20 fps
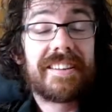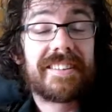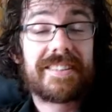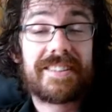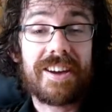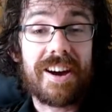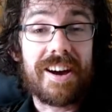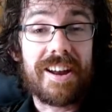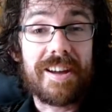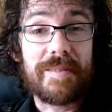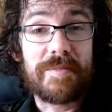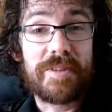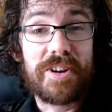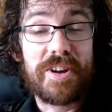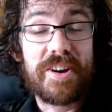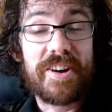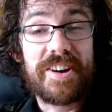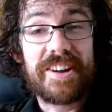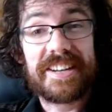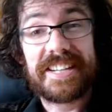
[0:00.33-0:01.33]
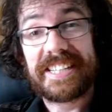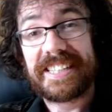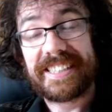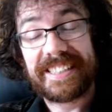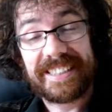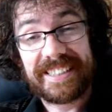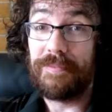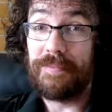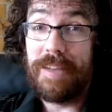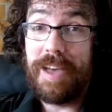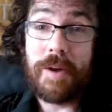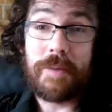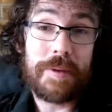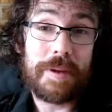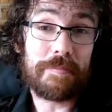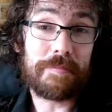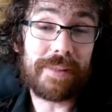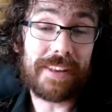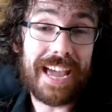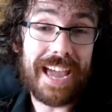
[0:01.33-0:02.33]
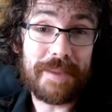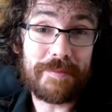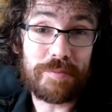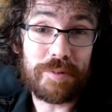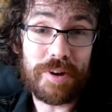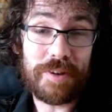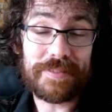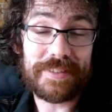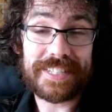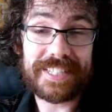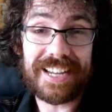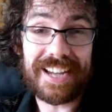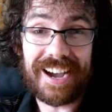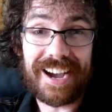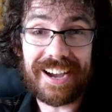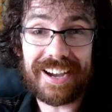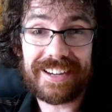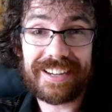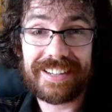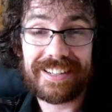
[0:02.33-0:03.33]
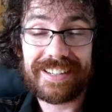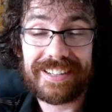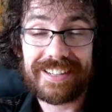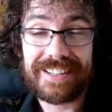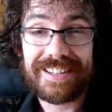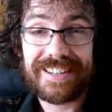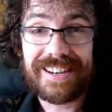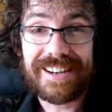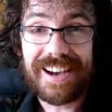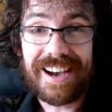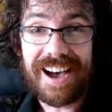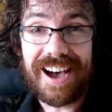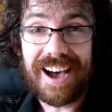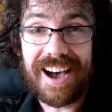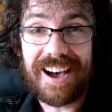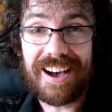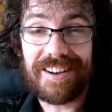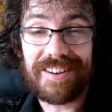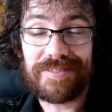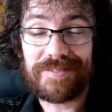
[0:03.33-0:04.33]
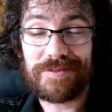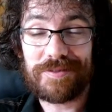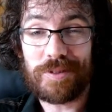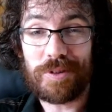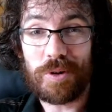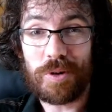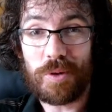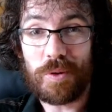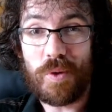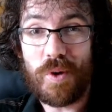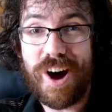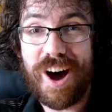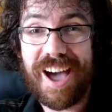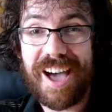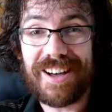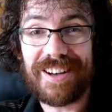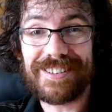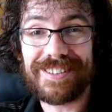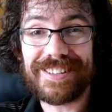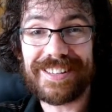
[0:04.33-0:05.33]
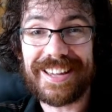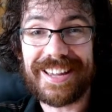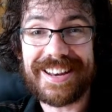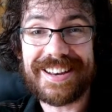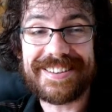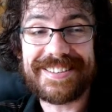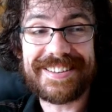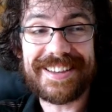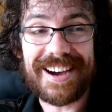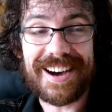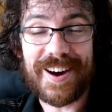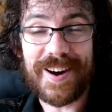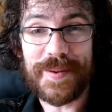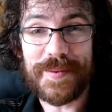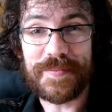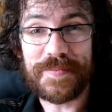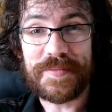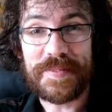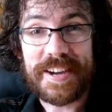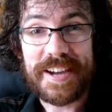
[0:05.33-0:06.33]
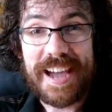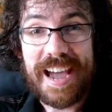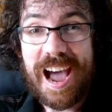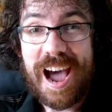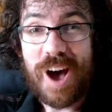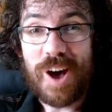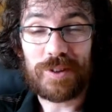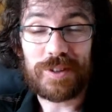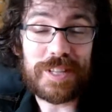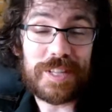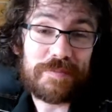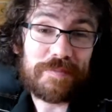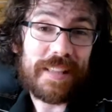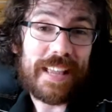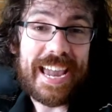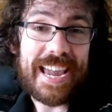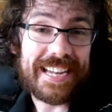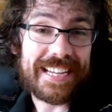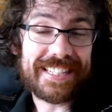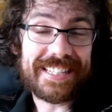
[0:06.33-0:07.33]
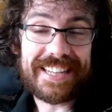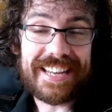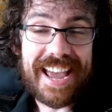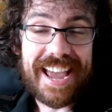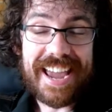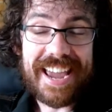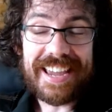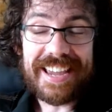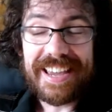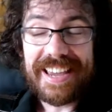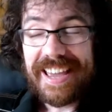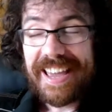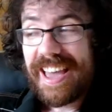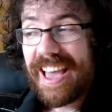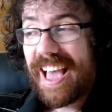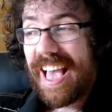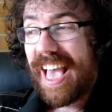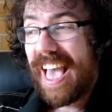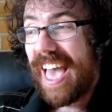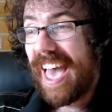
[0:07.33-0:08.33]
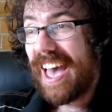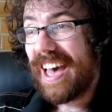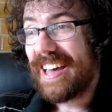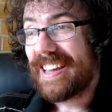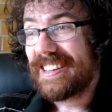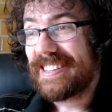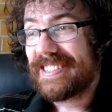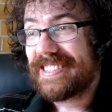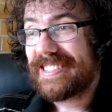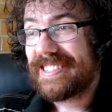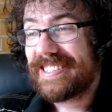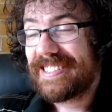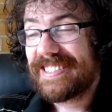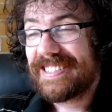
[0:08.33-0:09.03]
God, I'm a nerd. I've been playing Perfect Dark for a while, and I was just playing it today, and